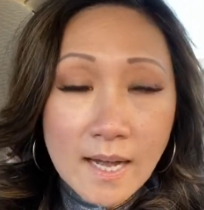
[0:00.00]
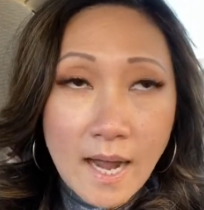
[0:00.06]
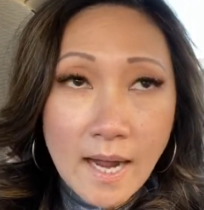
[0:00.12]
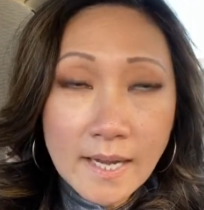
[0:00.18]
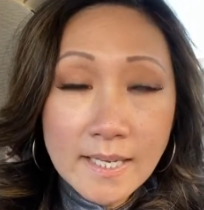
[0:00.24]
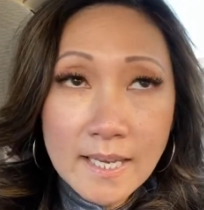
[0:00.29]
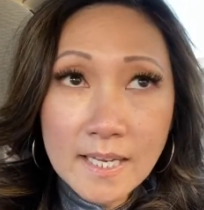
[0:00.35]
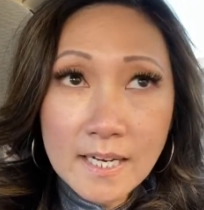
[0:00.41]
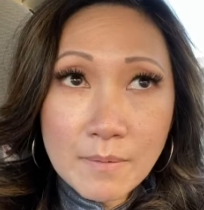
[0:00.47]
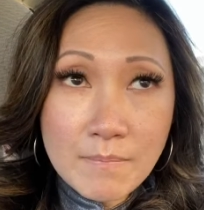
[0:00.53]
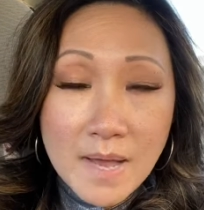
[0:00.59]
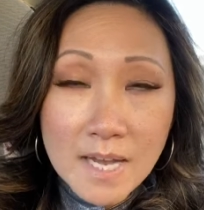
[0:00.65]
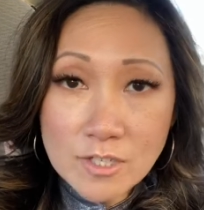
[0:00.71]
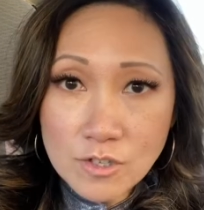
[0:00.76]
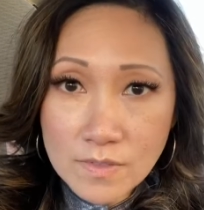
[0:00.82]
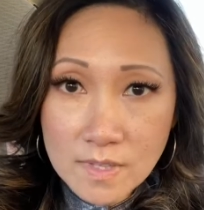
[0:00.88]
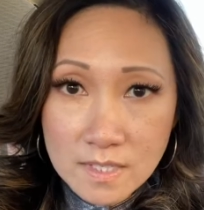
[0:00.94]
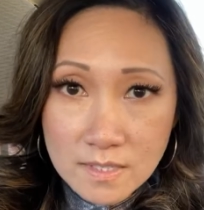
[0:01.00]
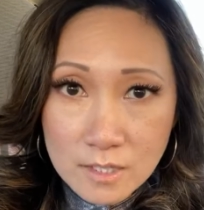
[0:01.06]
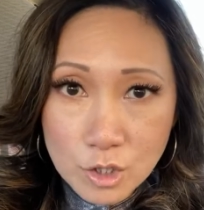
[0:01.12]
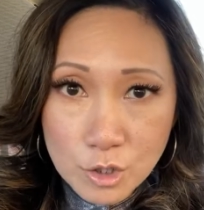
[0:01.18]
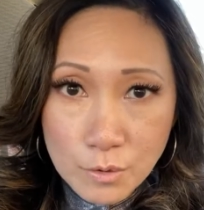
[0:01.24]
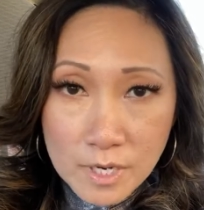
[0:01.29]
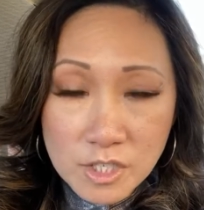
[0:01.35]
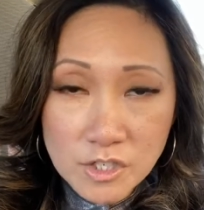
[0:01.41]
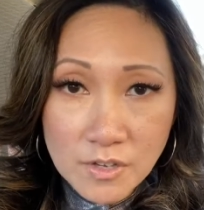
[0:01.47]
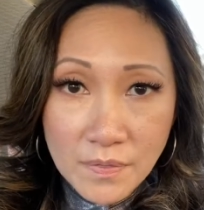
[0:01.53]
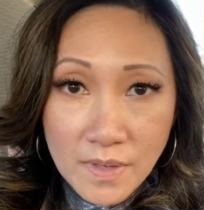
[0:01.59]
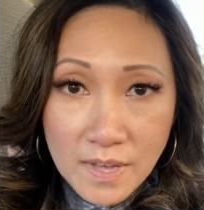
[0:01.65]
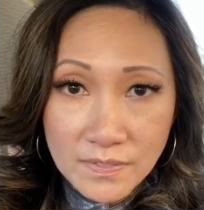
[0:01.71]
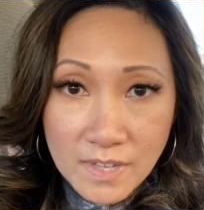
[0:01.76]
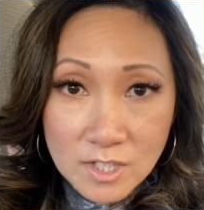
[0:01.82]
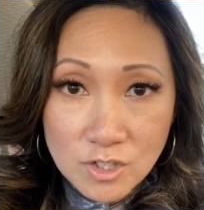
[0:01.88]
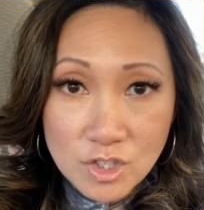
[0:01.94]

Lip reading: I can't imagine the situation that they